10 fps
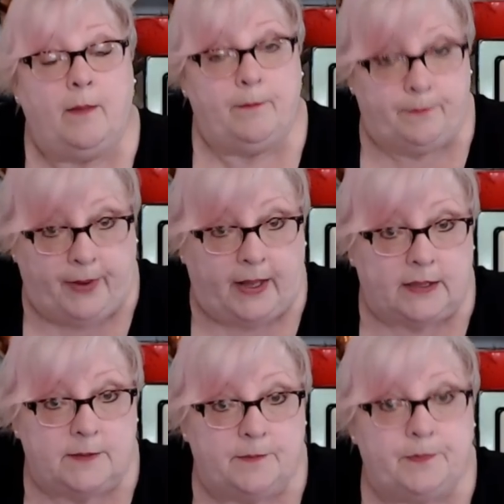
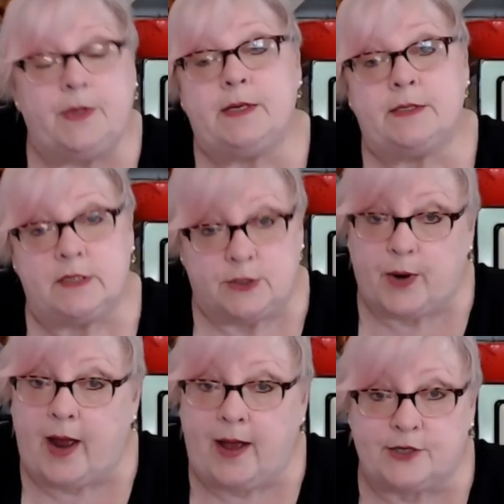But since
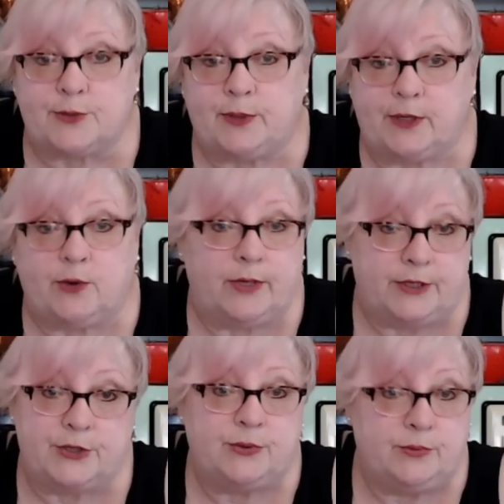we're actually going
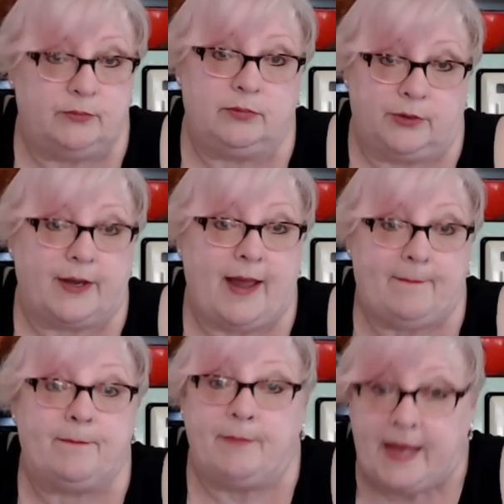to look
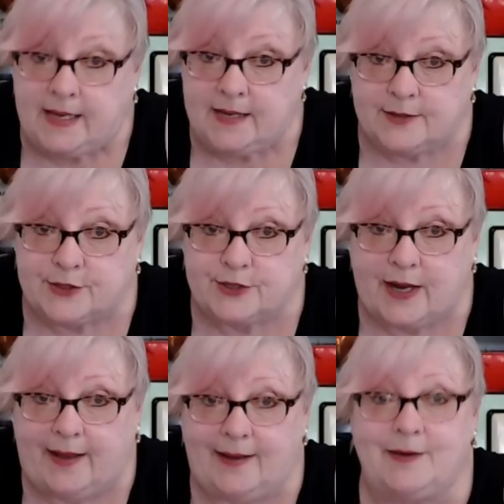at making a
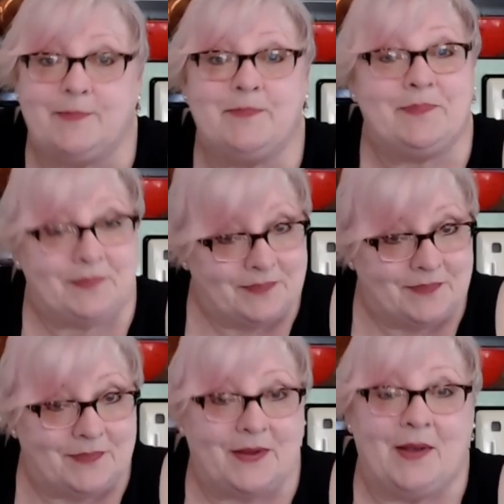shade,
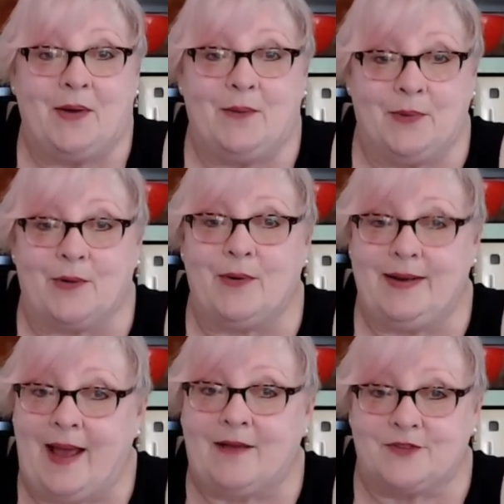we're going
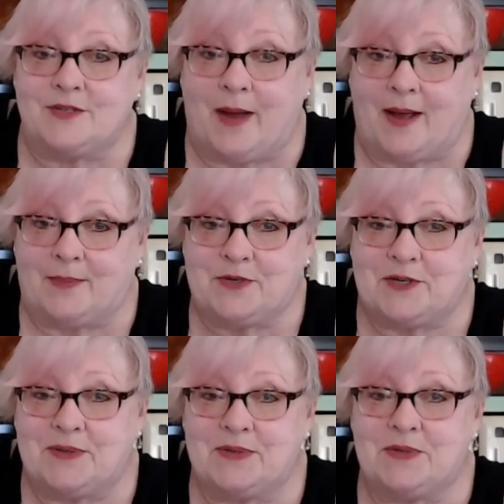to have some
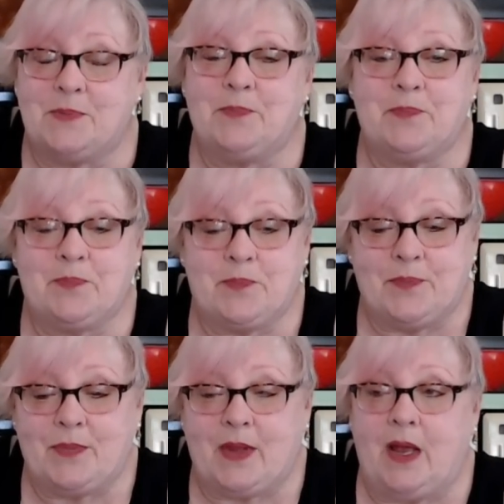options.
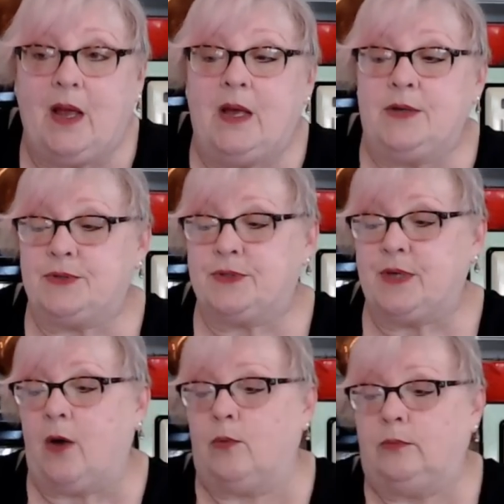So,